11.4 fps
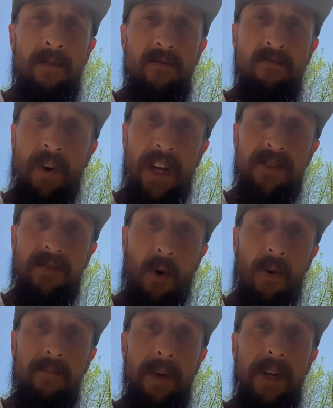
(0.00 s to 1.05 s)
raised
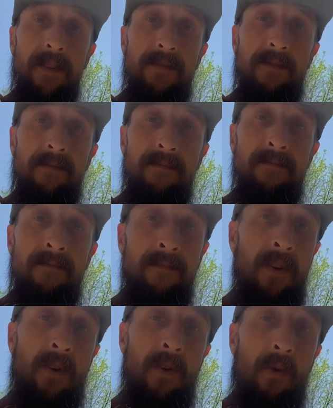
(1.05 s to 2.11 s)
garden beds
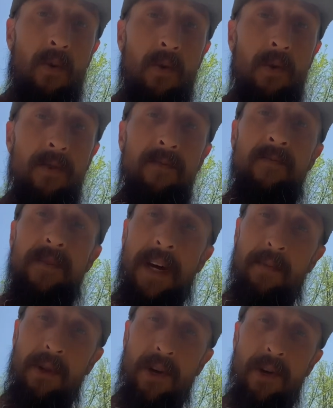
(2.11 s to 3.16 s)
or down
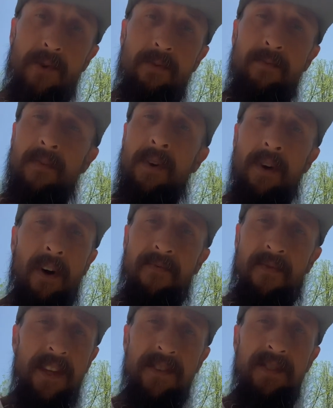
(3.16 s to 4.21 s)
below, a
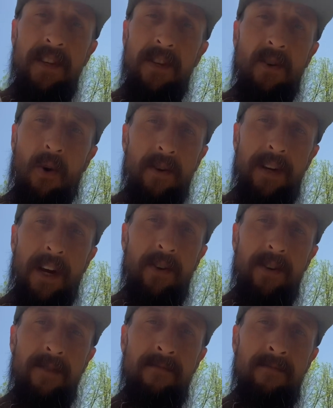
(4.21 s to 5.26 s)
fenced-in garden
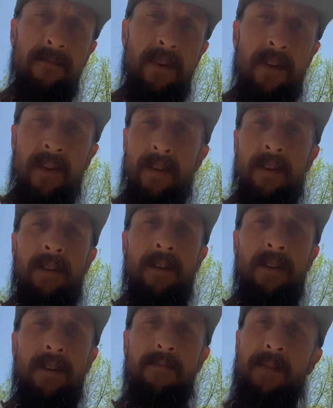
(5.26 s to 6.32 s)
area.
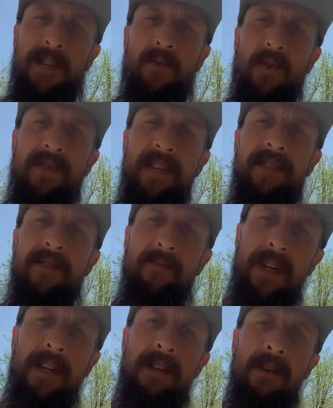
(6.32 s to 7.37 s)
Makes more sense to
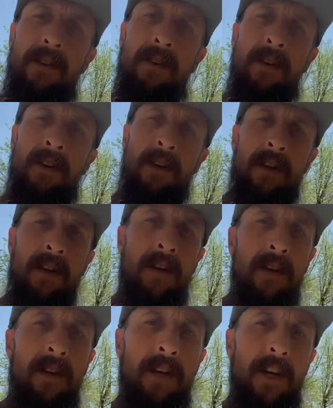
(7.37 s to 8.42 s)
me
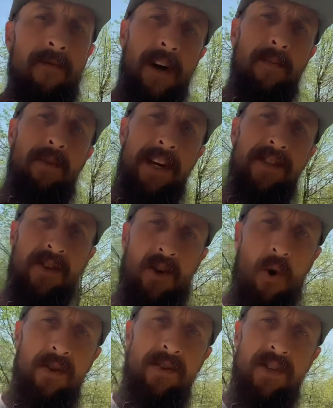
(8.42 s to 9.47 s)
if I plant a
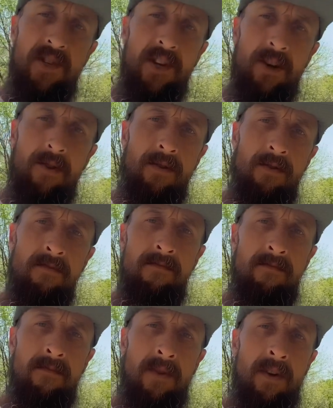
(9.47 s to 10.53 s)
garden this year
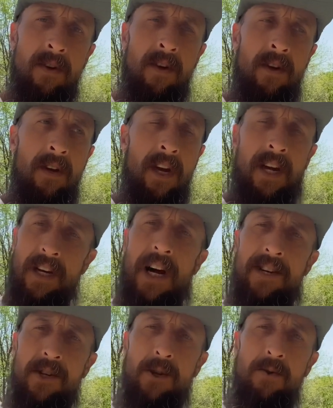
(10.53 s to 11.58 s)
and
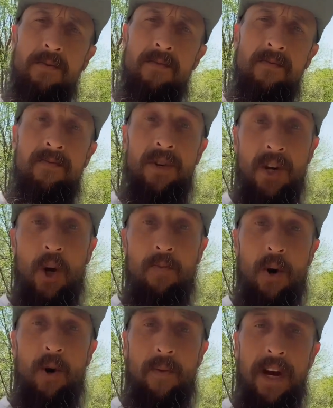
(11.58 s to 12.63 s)
not do the
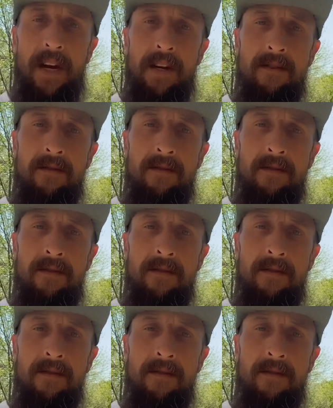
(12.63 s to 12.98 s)
no-mow may.